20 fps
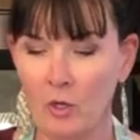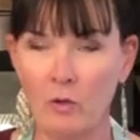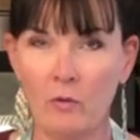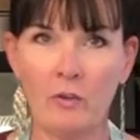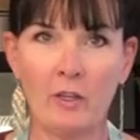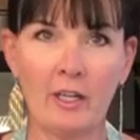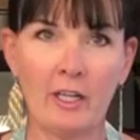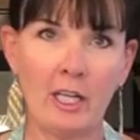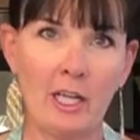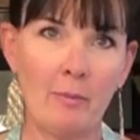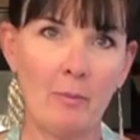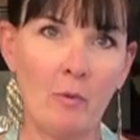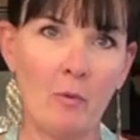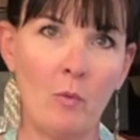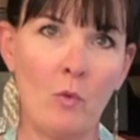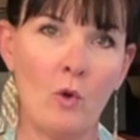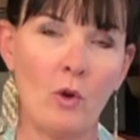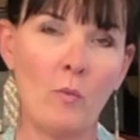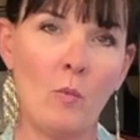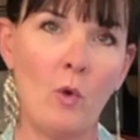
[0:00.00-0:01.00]
we've got a cup of
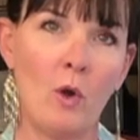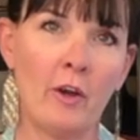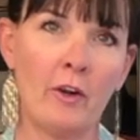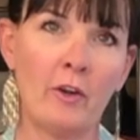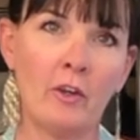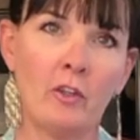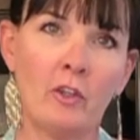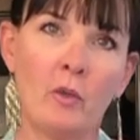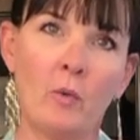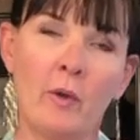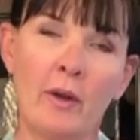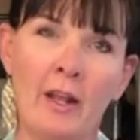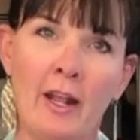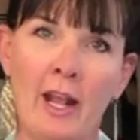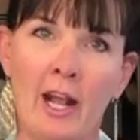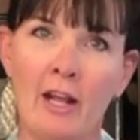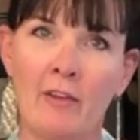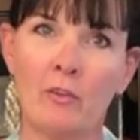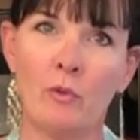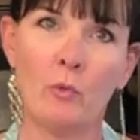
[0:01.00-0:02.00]
warm water. You want to
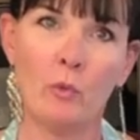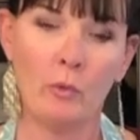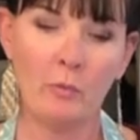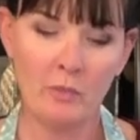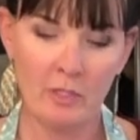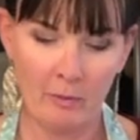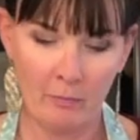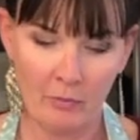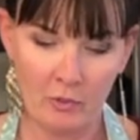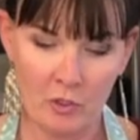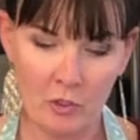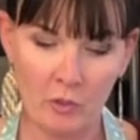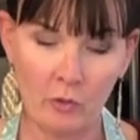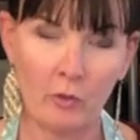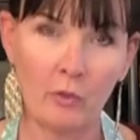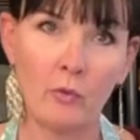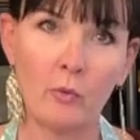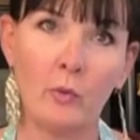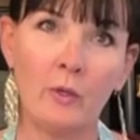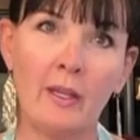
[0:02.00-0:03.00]
have it room temperature,
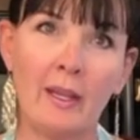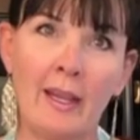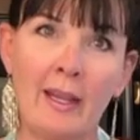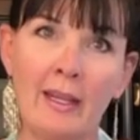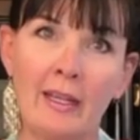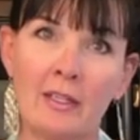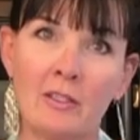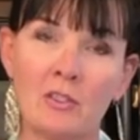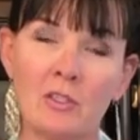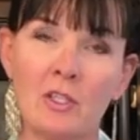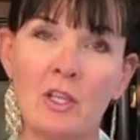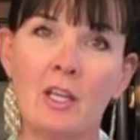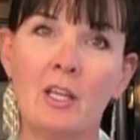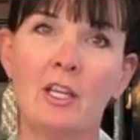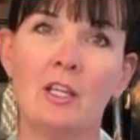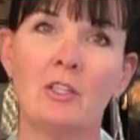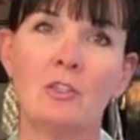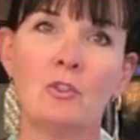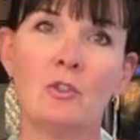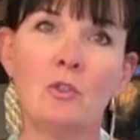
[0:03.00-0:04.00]
3 eggs,
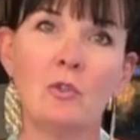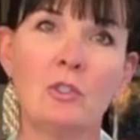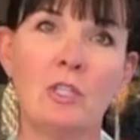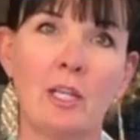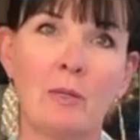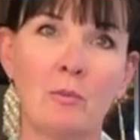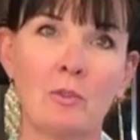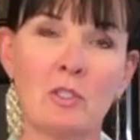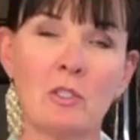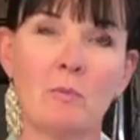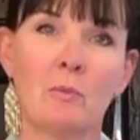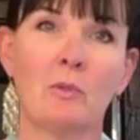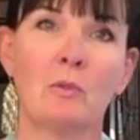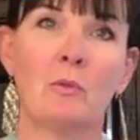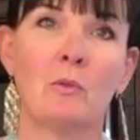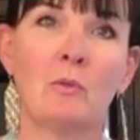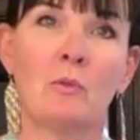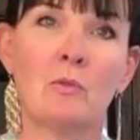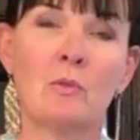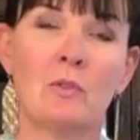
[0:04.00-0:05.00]
2
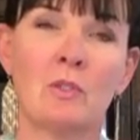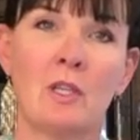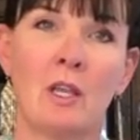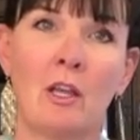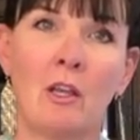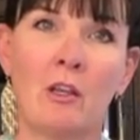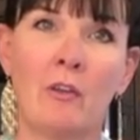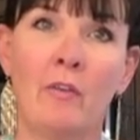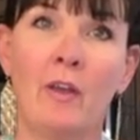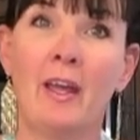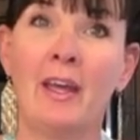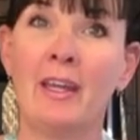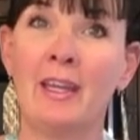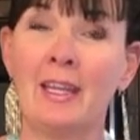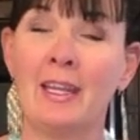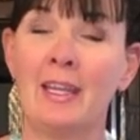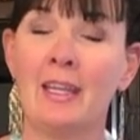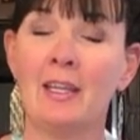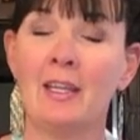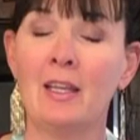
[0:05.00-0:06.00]
tablespoons of
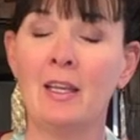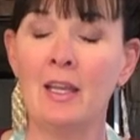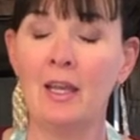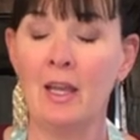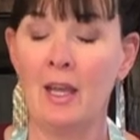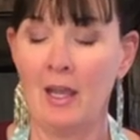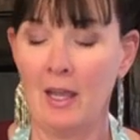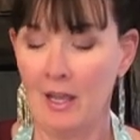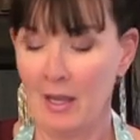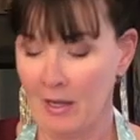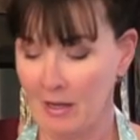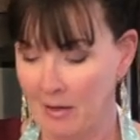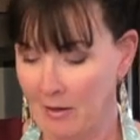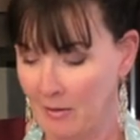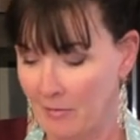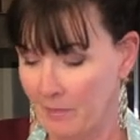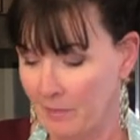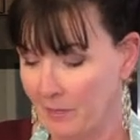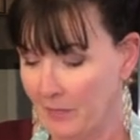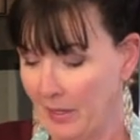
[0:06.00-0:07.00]
honey,
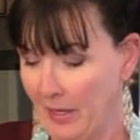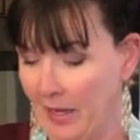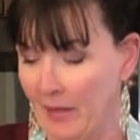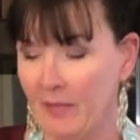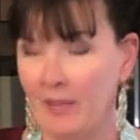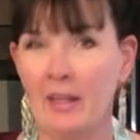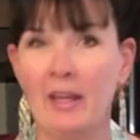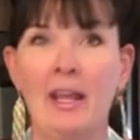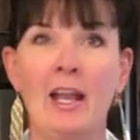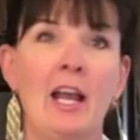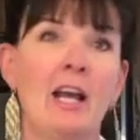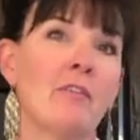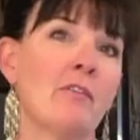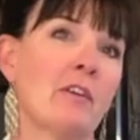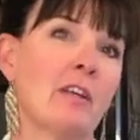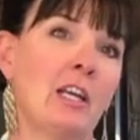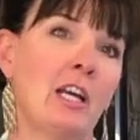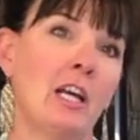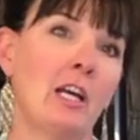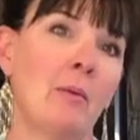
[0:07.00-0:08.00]
and then a half a
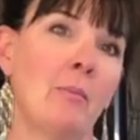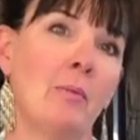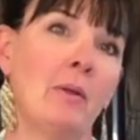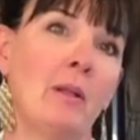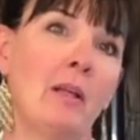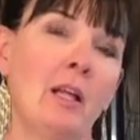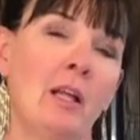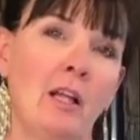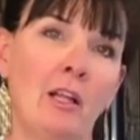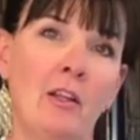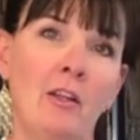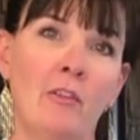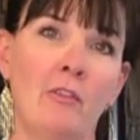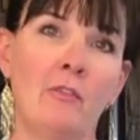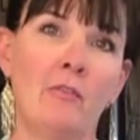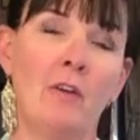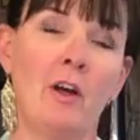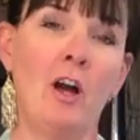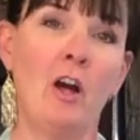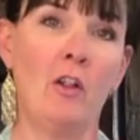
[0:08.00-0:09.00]
cup
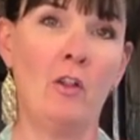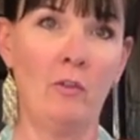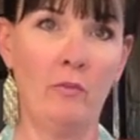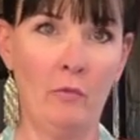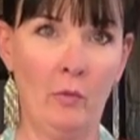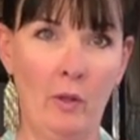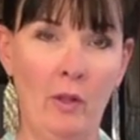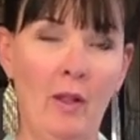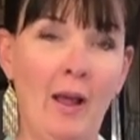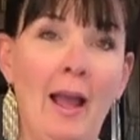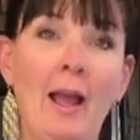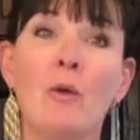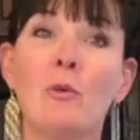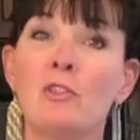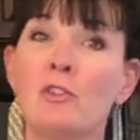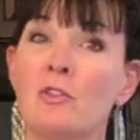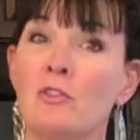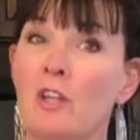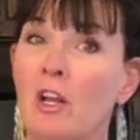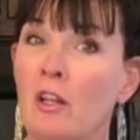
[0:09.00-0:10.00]
of olive oil. I always
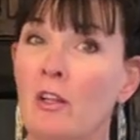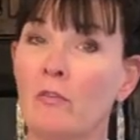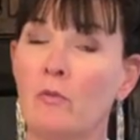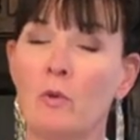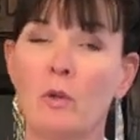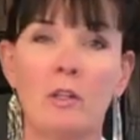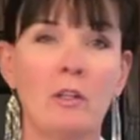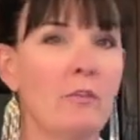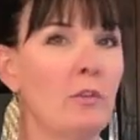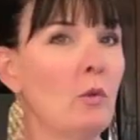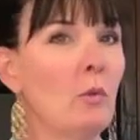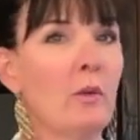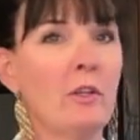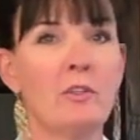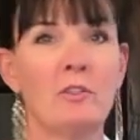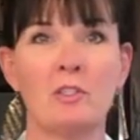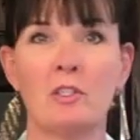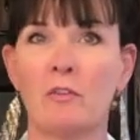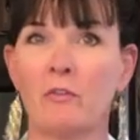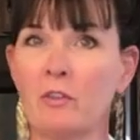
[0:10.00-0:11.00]
use olive oil. If you want to
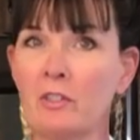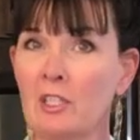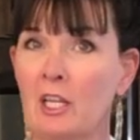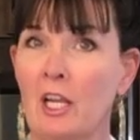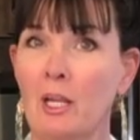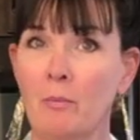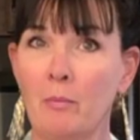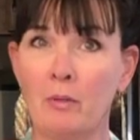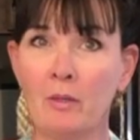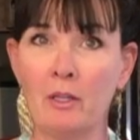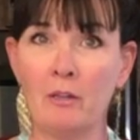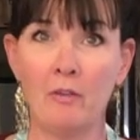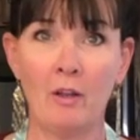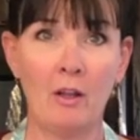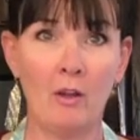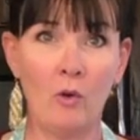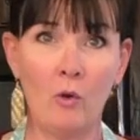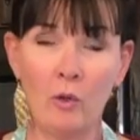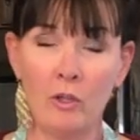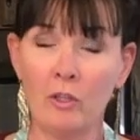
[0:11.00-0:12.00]
use a different type of
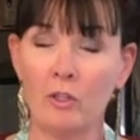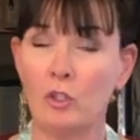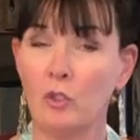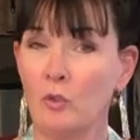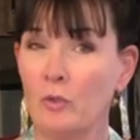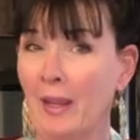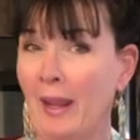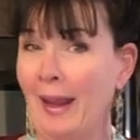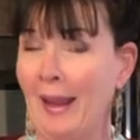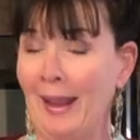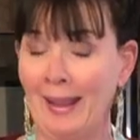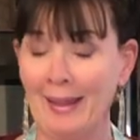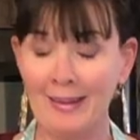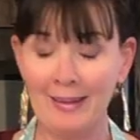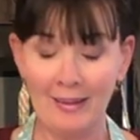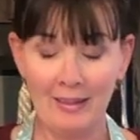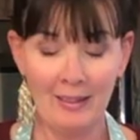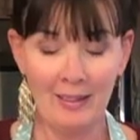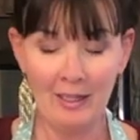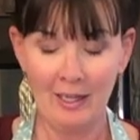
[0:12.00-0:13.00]
oil, you can.
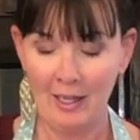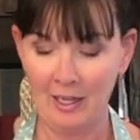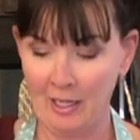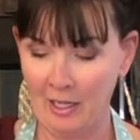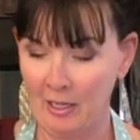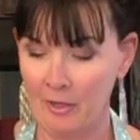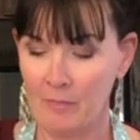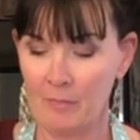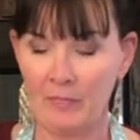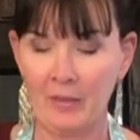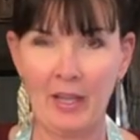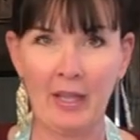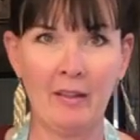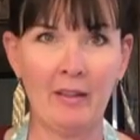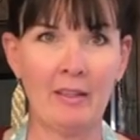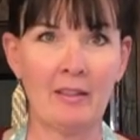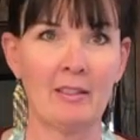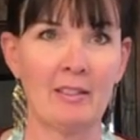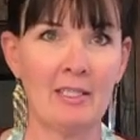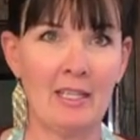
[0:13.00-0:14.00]
I
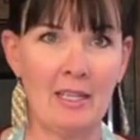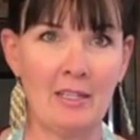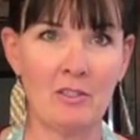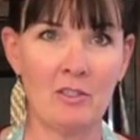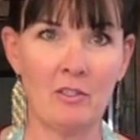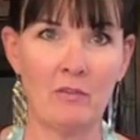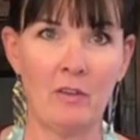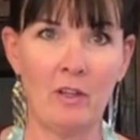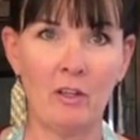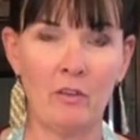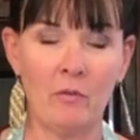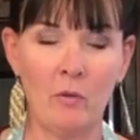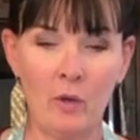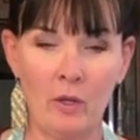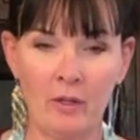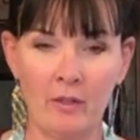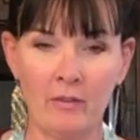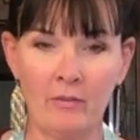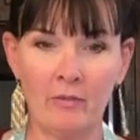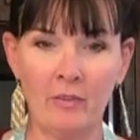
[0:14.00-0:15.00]
like the taste of olive
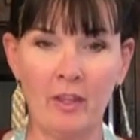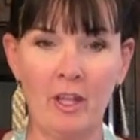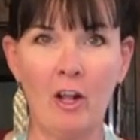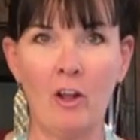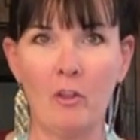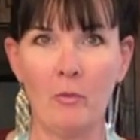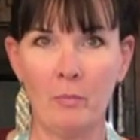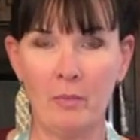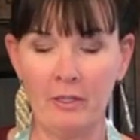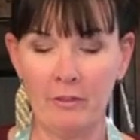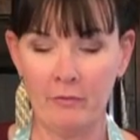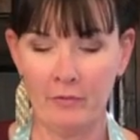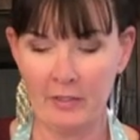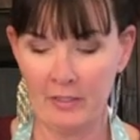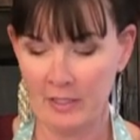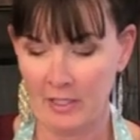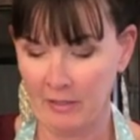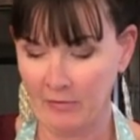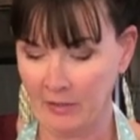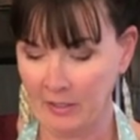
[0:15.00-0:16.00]
oil, the health
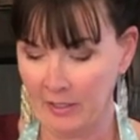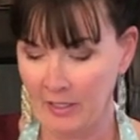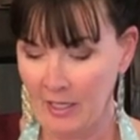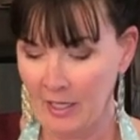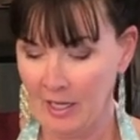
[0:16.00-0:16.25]
benefits of it.